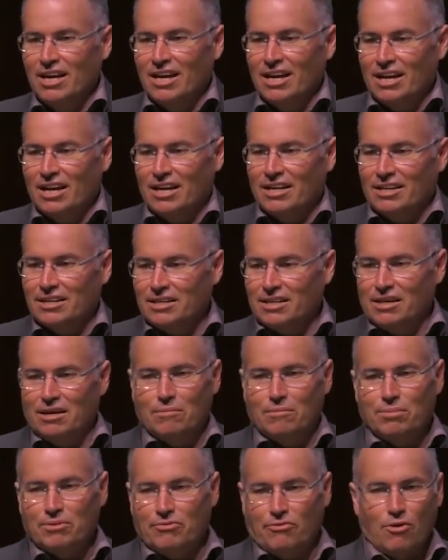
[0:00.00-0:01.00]

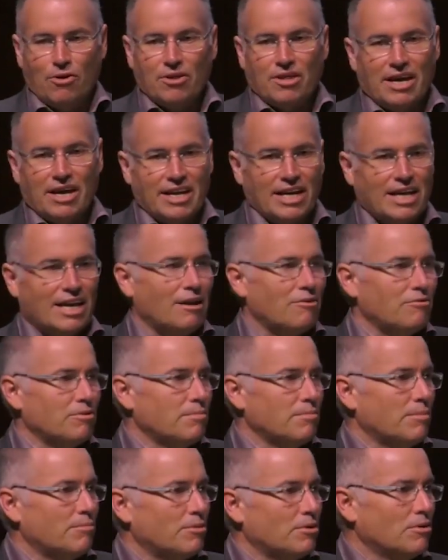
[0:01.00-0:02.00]
and before that, I can't
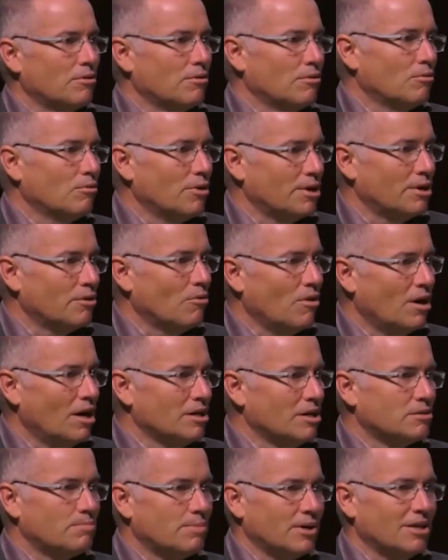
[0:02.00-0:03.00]
remember what it
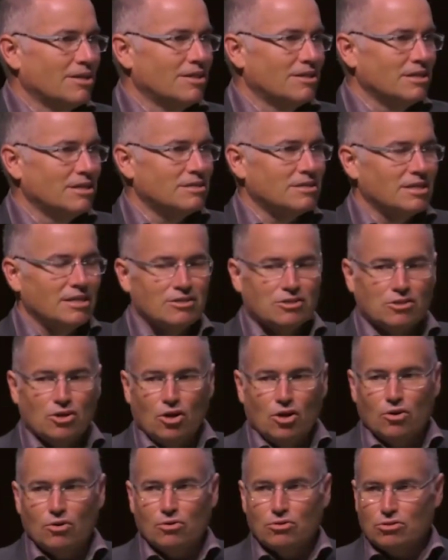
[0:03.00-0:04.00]
was, but these things
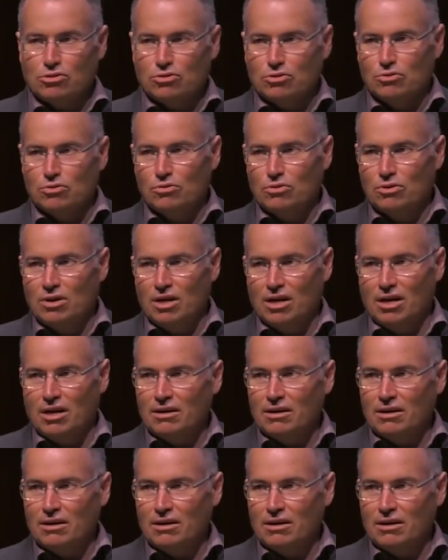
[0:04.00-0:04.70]
go through